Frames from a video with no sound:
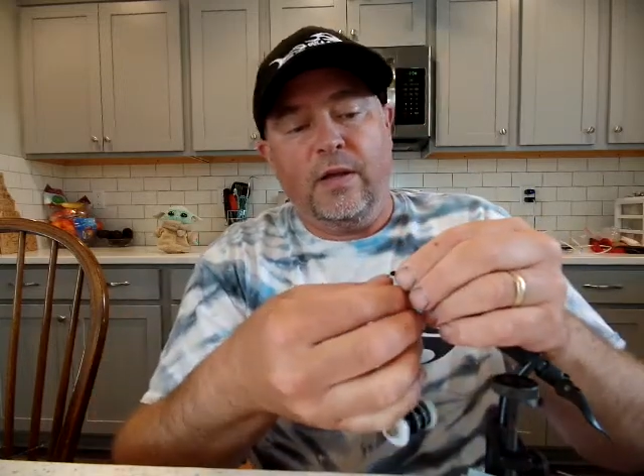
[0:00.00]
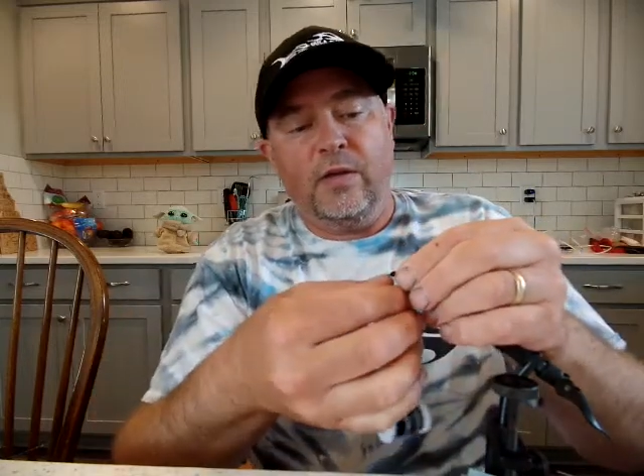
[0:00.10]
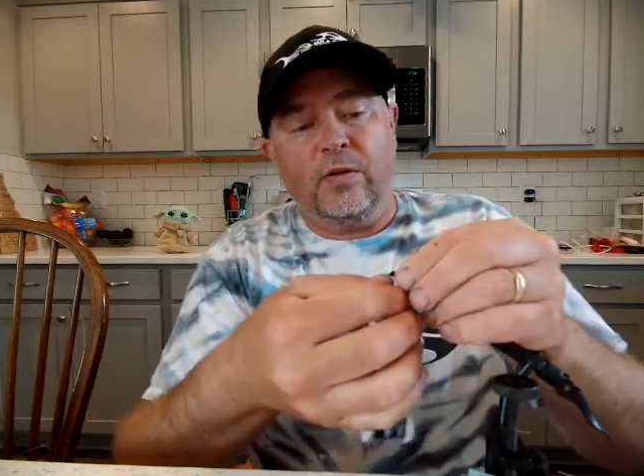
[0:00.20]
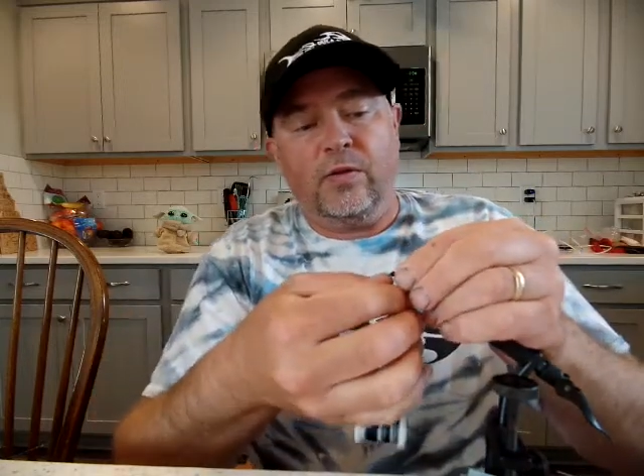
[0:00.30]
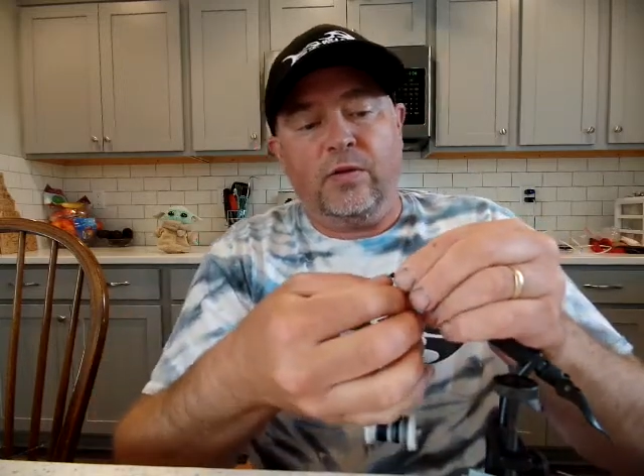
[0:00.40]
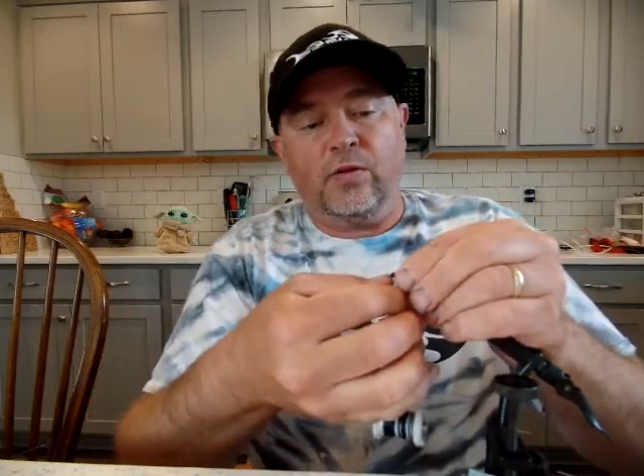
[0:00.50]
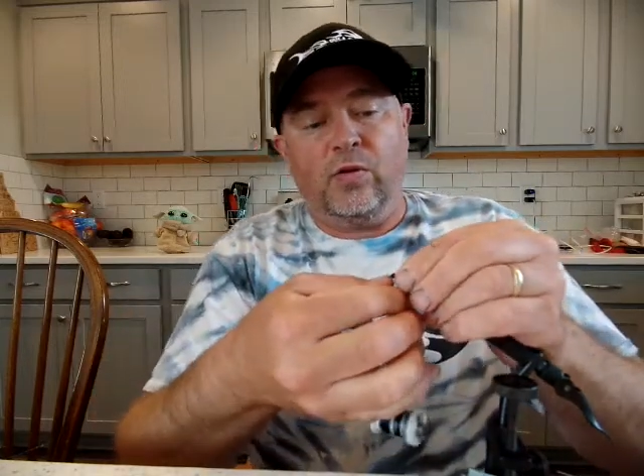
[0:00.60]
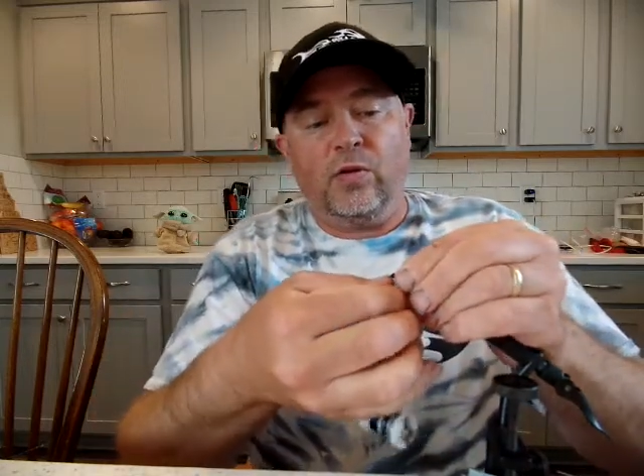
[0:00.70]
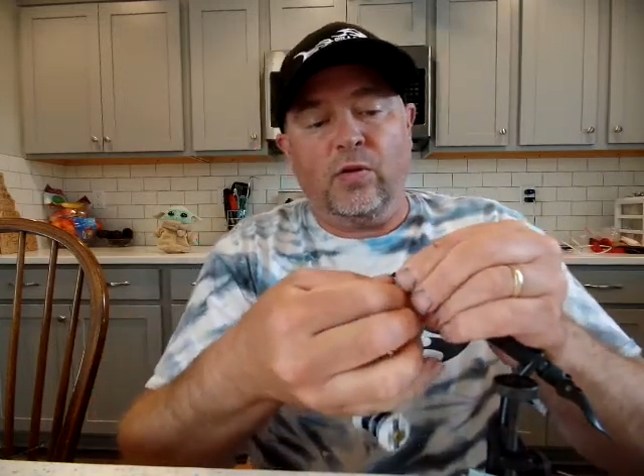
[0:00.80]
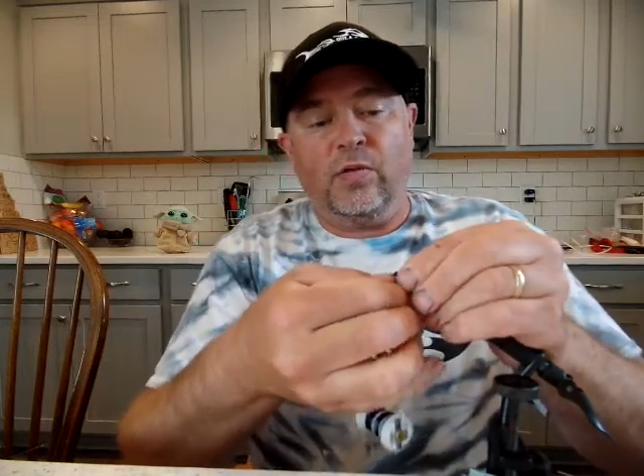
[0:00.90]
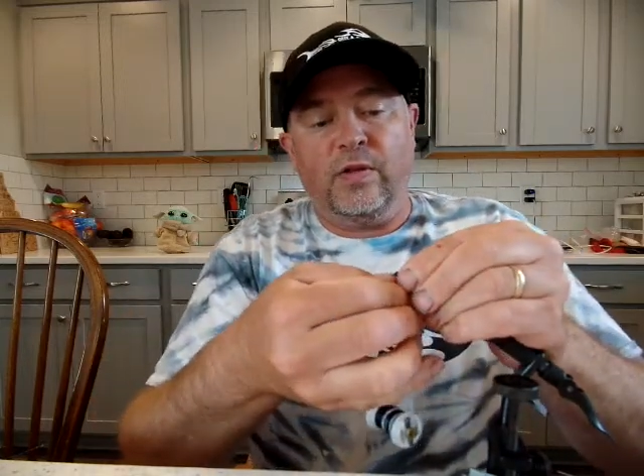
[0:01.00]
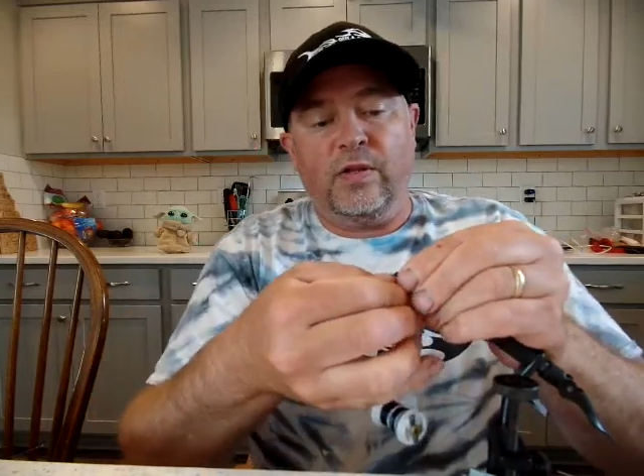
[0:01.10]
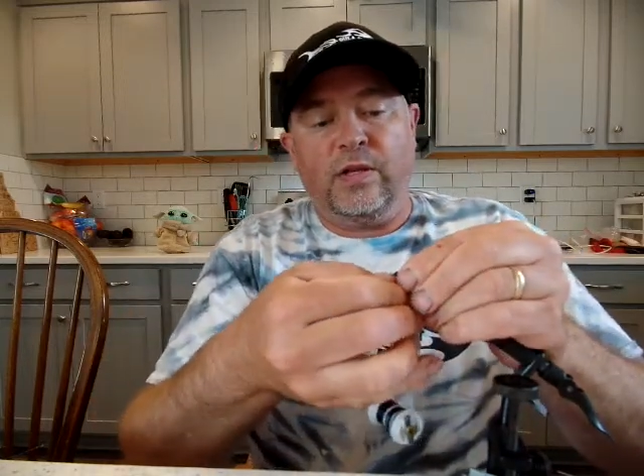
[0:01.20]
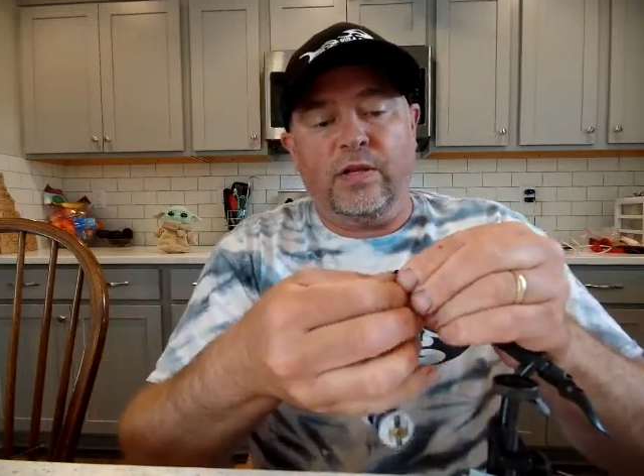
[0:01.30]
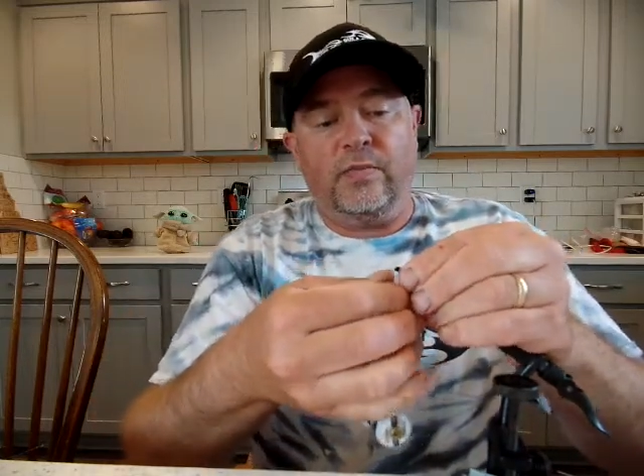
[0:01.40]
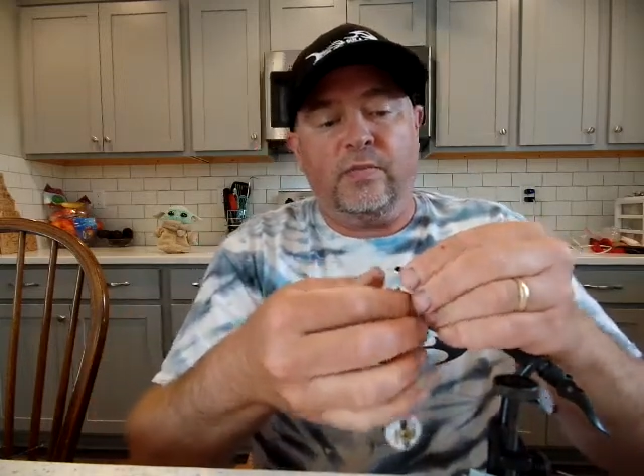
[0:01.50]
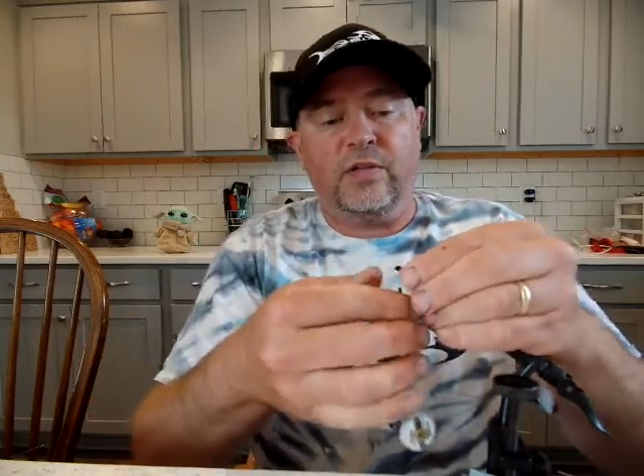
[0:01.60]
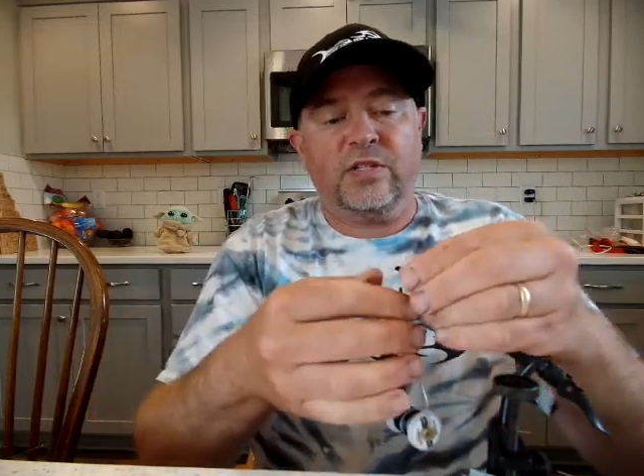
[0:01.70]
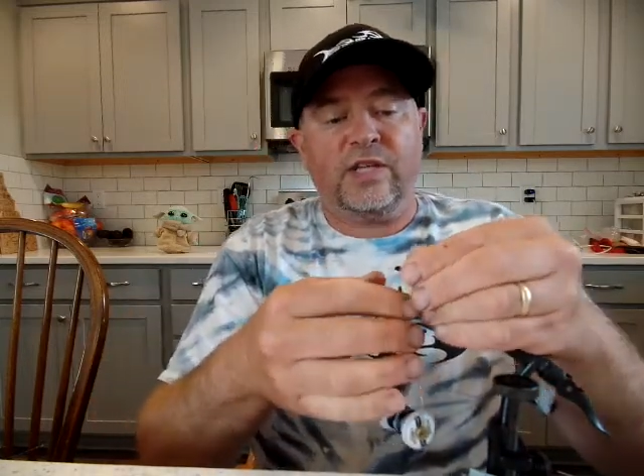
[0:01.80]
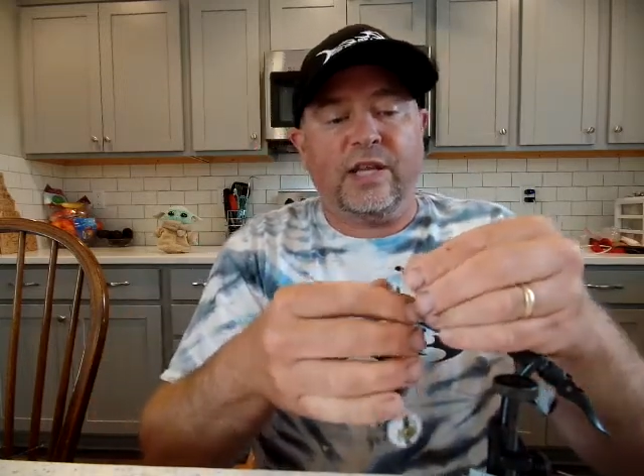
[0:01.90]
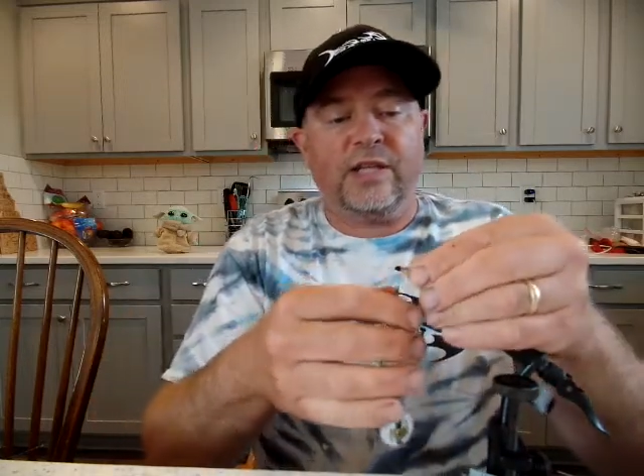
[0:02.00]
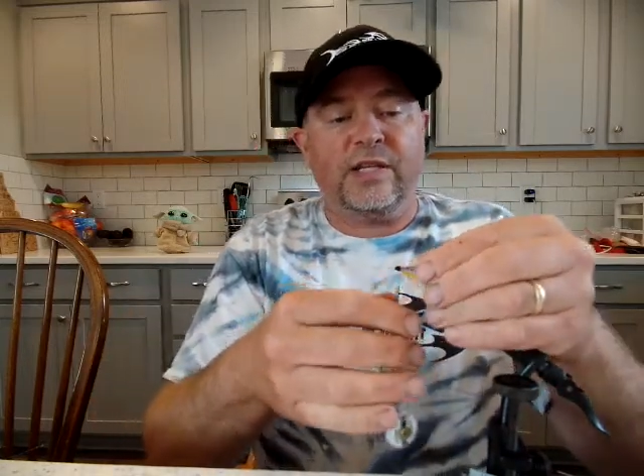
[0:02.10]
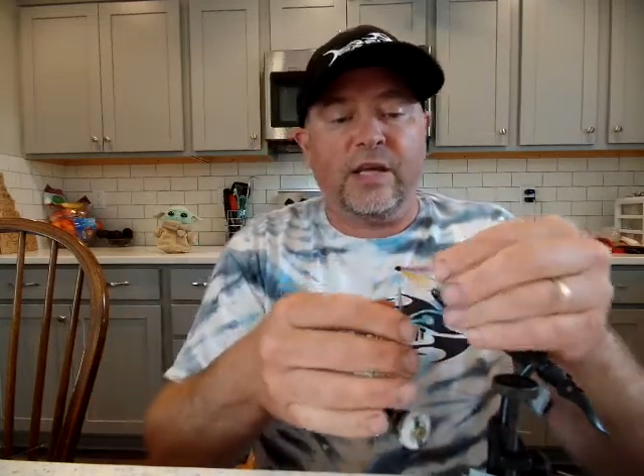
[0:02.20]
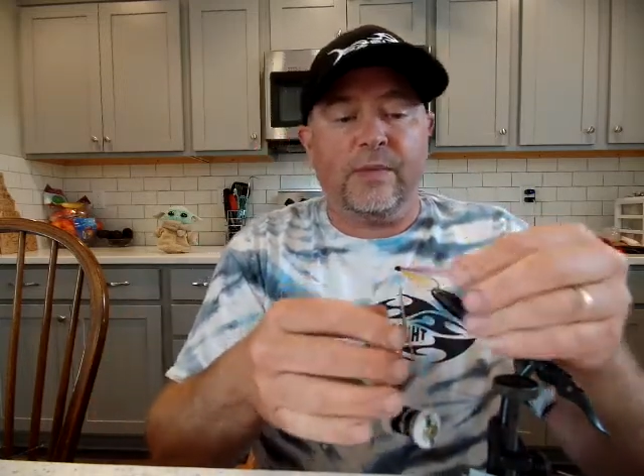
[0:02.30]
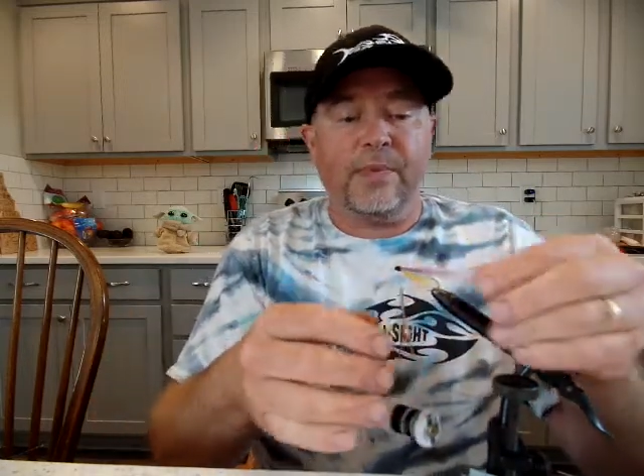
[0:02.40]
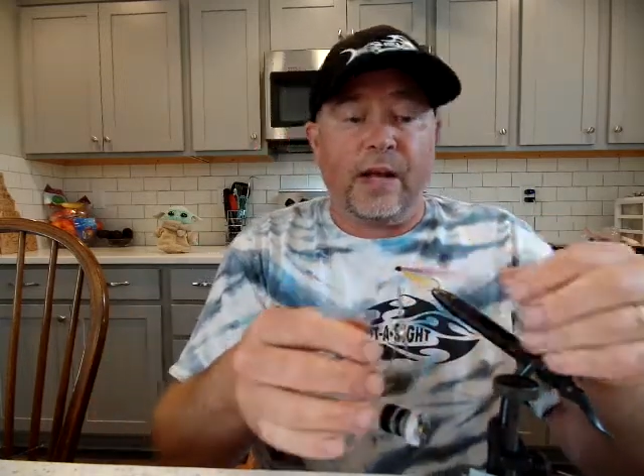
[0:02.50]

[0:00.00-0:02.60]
You control with a sink tip.